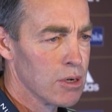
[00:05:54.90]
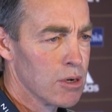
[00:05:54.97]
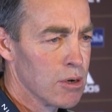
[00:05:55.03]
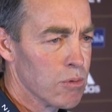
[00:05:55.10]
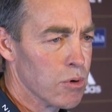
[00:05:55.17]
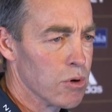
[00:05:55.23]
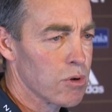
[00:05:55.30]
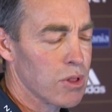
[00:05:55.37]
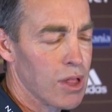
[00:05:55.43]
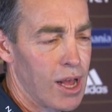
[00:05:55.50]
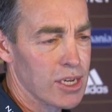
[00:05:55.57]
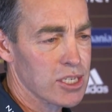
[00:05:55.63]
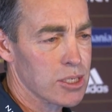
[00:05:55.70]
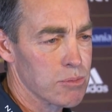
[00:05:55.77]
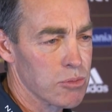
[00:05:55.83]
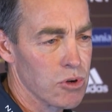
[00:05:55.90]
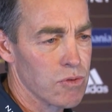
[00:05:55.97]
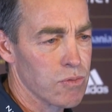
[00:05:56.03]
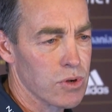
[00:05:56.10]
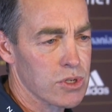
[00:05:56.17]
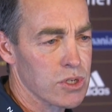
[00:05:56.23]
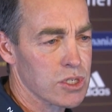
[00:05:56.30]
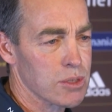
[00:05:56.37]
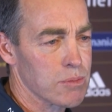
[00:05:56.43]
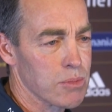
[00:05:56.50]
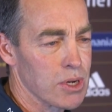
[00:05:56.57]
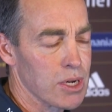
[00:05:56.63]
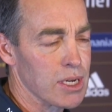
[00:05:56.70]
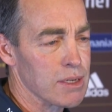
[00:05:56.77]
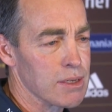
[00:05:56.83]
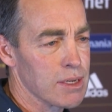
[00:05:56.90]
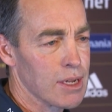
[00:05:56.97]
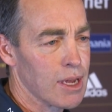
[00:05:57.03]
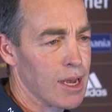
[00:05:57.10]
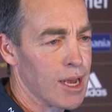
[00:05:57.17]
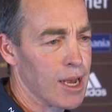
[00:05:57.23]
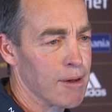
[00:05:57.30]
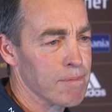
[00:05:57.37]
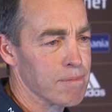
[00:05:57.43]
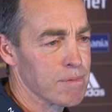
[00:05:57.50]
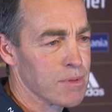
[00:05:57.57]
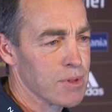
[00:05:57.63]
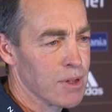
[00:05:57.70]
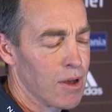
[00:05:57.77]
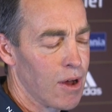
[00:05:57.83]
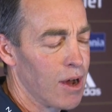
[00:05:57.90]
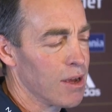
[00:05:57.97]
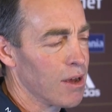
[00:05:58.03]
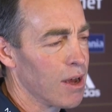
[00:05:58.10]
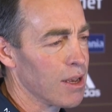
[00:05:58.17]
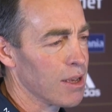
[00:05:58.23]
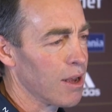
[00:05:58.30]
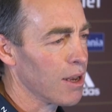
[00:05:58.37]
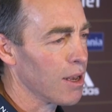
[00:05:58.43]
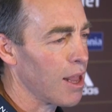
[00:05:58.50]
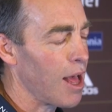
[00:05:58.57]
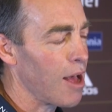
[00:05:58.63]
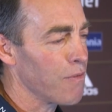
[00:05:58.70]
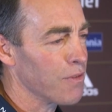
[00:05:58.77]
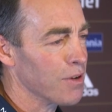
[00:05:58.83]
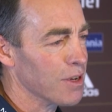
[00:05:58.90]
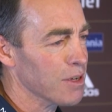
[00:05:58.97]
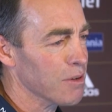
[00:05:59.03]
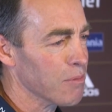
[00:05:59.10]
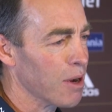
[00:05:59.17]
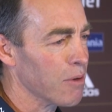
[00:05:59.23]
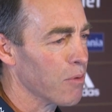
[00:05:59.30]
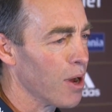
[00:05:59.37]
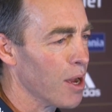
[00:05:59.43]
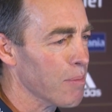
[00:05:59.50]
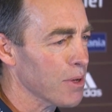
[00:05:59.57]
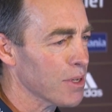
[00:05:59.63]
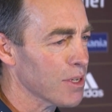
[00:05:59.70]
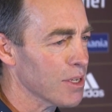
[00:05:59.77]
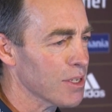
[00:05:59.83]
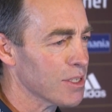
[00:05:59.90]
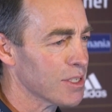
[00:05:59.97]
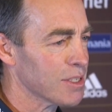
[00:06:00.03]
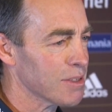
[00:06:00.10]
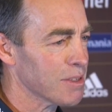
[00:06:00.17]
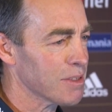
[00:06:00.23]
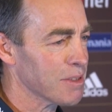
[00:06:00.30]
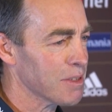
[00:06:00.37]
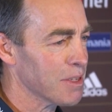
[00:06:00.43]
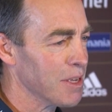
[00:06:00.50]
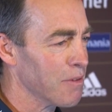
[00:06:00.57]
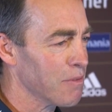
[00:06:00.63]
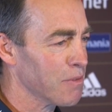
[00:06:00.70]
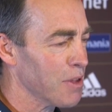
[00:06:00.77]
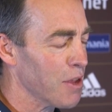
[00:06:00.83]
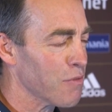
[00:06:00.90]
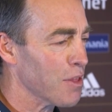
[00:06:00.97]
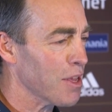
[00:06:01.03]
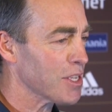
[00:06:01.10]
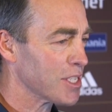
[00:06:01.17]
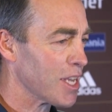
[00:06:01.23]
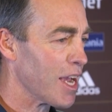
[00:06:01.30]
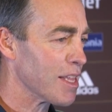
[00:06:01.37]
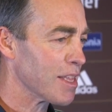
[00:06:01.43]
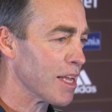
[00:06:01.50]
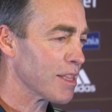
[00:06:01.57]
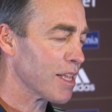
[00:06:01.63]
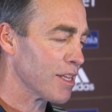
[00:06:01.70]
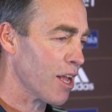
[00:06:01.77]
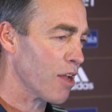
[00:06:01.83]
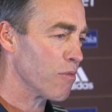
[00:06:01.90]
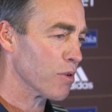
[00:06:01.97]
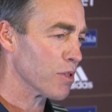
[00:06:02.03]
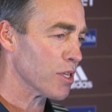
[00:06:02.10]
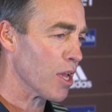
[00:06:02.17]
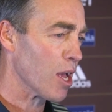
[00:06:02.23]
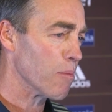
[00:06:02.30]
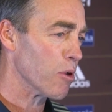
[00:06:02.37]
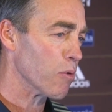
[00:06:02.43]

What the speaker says: Will Clarkson move? What does it mean? I laugh at it in one way because if they're saying that, they don't really know me